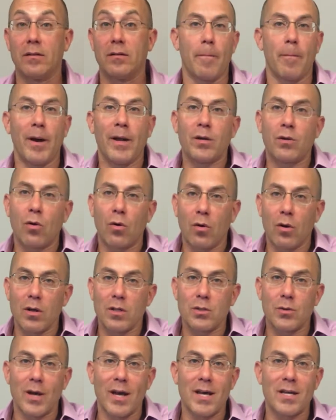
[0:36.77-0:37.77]
Mindcore
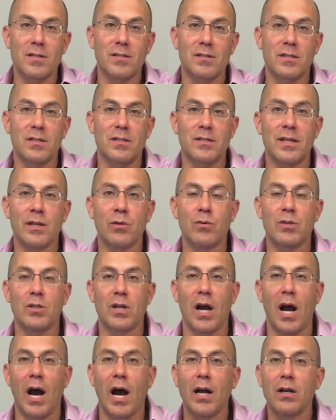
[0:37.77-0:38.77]
also has the distinguished
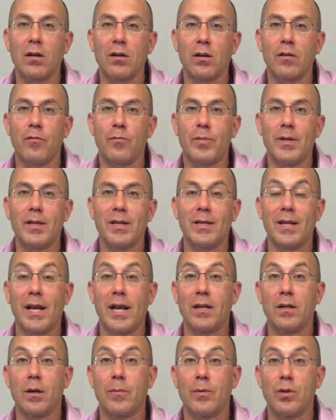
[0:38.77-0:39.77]
honor of being an
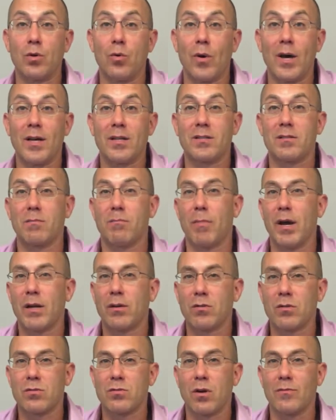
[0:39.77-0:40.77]
AWS,
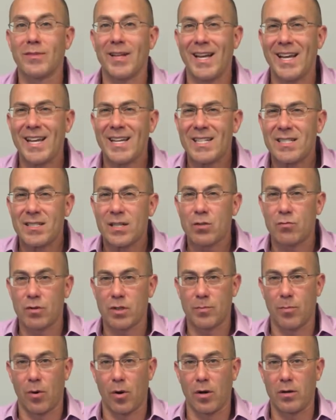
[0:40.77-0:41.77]
Microsoft, and
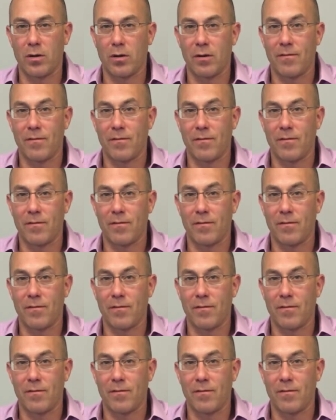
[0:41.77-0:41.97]
Citrix partner.